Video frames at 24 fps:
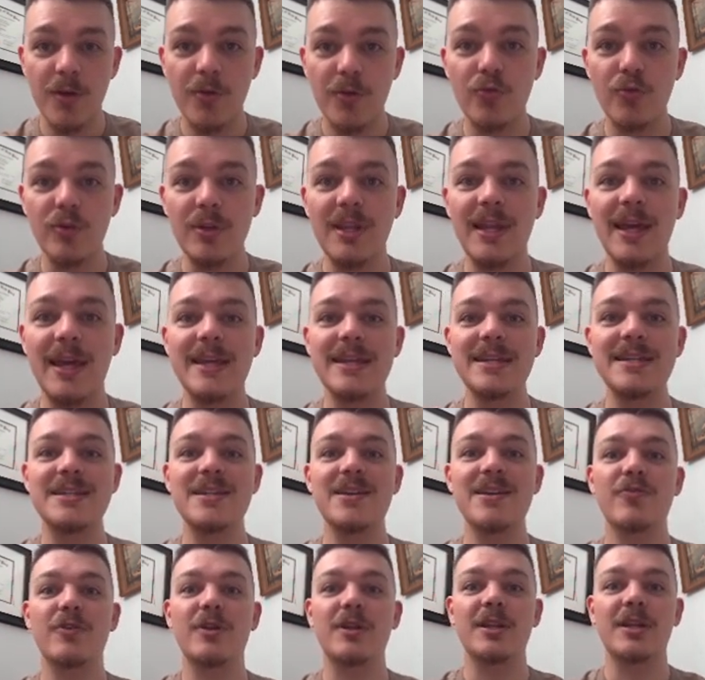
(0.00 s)
relate
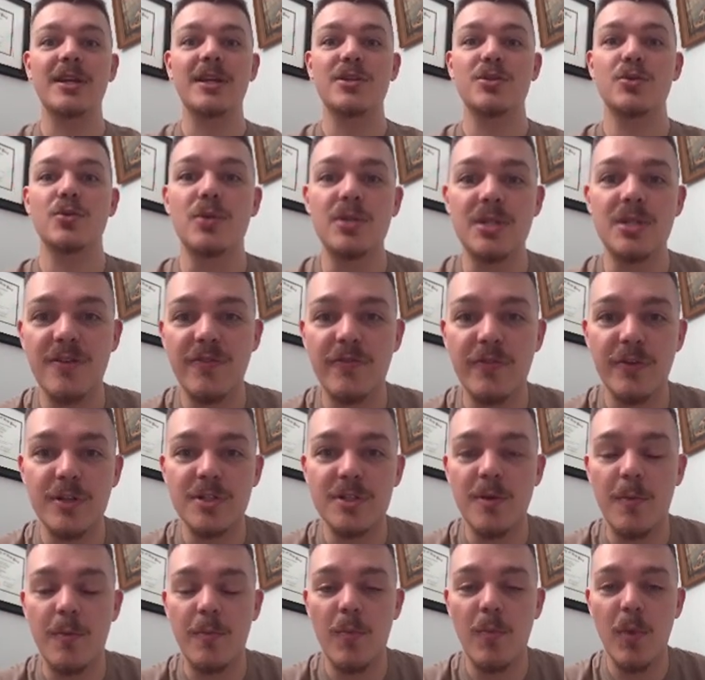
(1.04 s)
differently to different
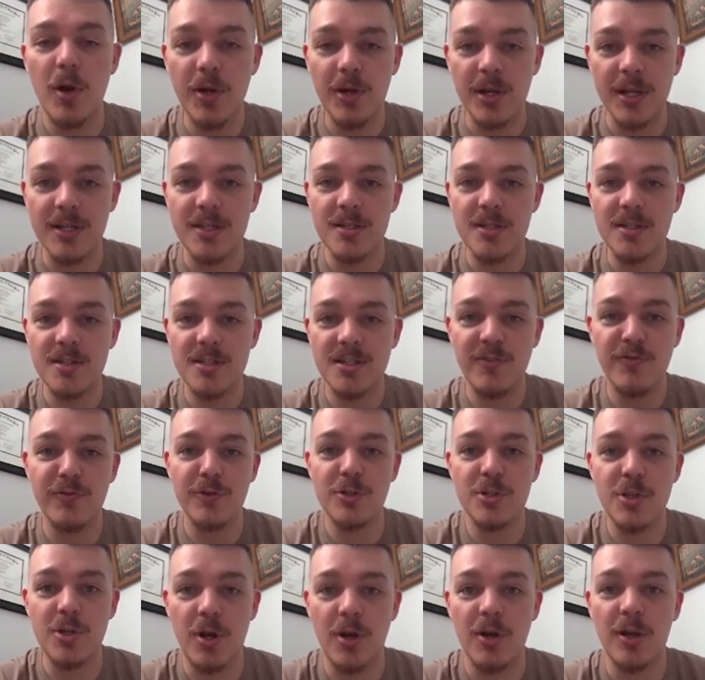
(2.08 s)
markets, different
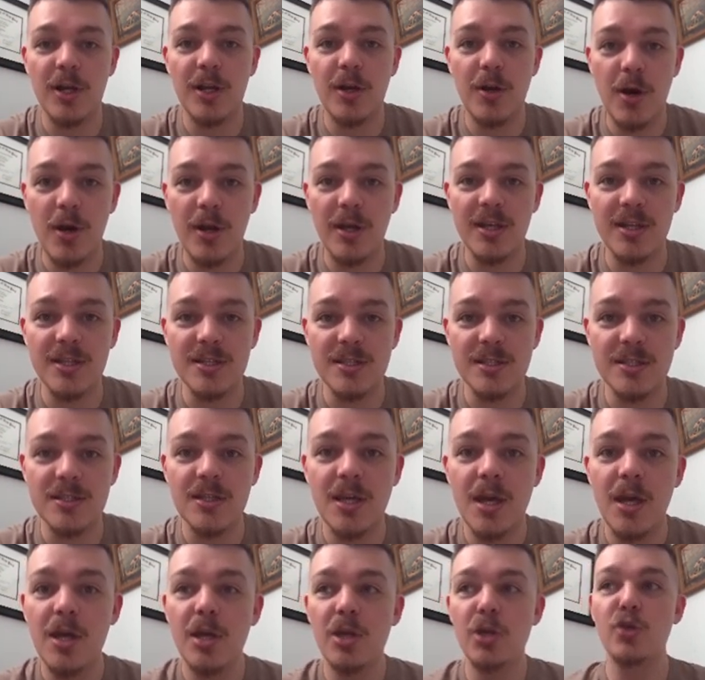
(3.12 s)
target audiences.
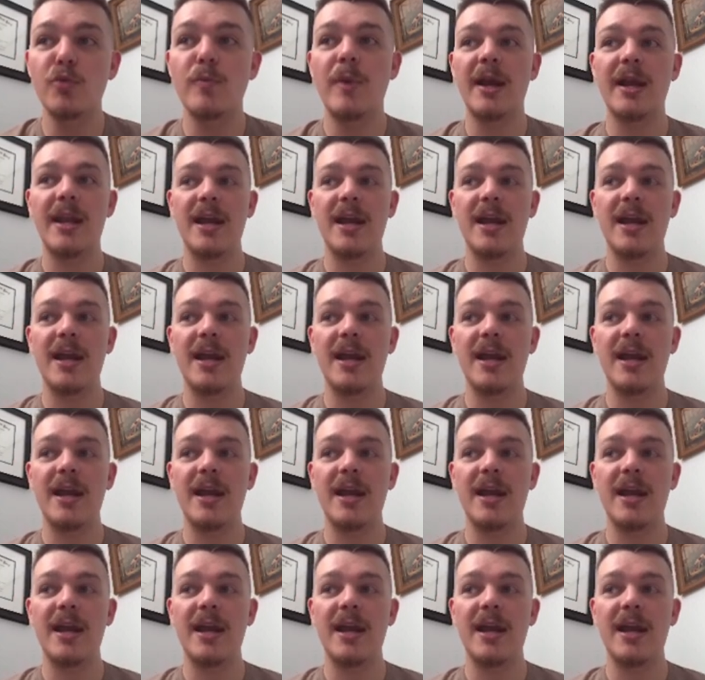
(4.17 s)
You might